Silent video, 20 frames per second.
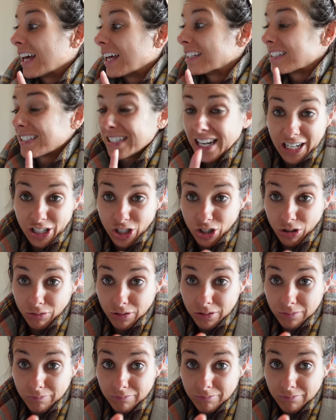stay
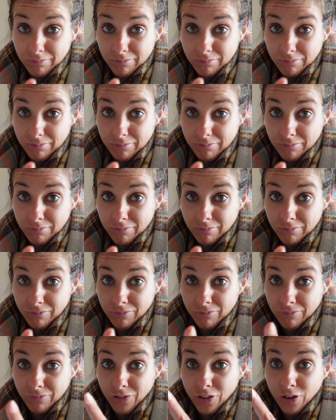tuned
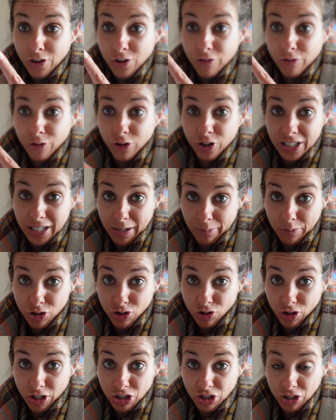for a
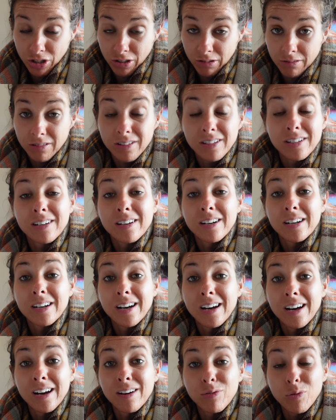demonstration
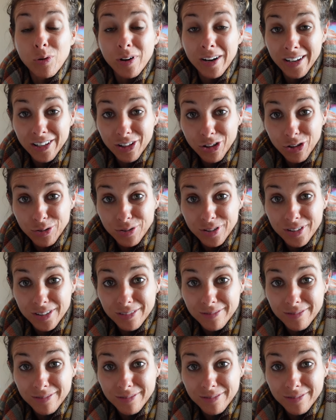of what I used.